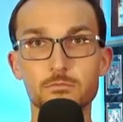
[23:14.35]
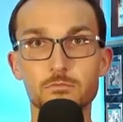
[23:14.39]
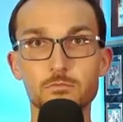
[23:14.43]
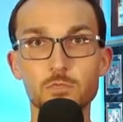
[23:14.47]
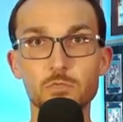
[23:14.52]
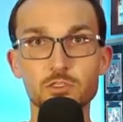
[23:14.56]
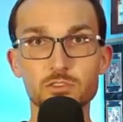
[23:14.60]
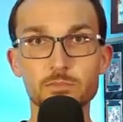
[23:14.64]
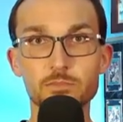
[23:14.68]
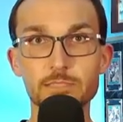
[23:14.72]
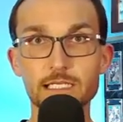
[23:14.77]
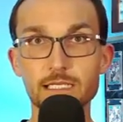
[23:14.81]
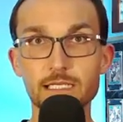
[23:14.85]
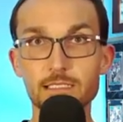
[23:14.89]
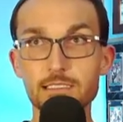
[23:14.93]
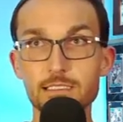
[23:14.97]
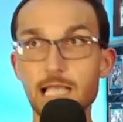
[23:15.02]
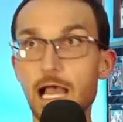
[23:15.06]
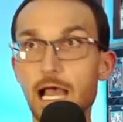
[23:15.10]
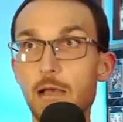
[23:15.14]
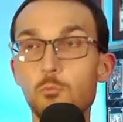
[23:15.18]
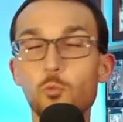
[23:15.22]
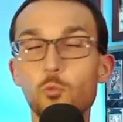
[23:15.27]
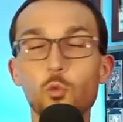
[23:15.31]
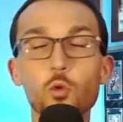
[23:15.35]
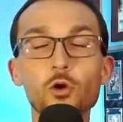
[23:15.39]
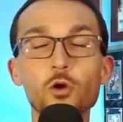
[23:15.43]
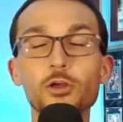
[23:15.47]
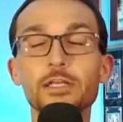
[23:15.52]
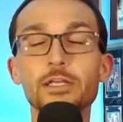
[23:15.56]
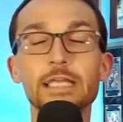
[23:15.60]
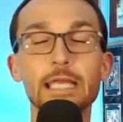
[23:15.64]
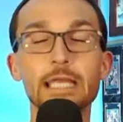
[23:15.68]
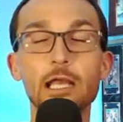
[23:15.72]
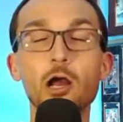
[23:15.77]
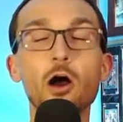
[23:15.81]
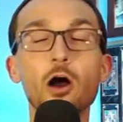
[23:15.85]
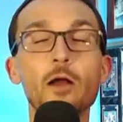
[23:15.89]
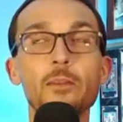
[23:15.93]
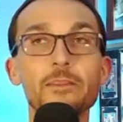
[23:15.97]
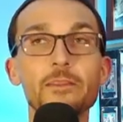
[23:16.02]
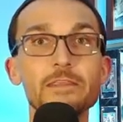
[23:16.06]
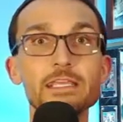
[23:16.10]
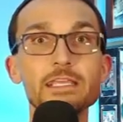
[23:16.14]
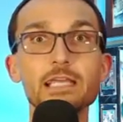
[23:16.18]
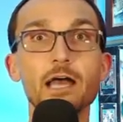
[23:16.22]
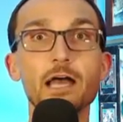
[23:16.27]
mostly because I'm working on the